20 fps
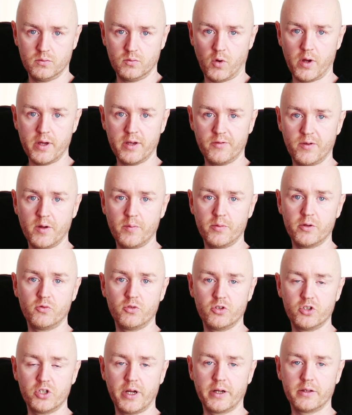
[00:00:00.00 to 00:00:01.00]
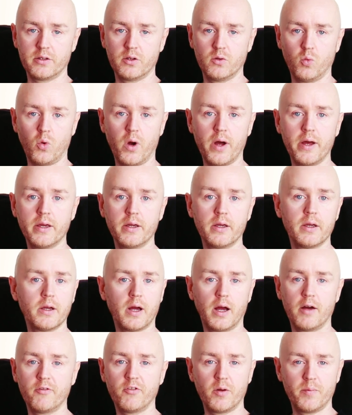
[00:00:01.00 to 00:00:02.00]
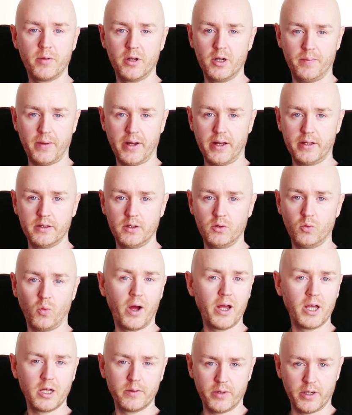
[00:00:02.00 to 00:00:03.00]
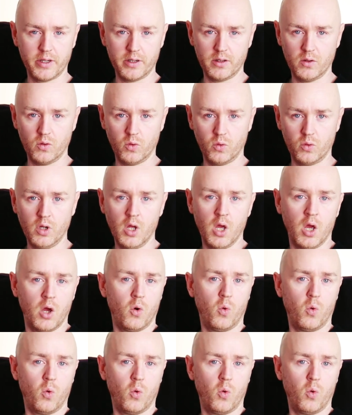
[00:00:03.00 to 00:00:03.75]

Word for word: Why have I been rejected? Why have I been abandoned? Why am I alone?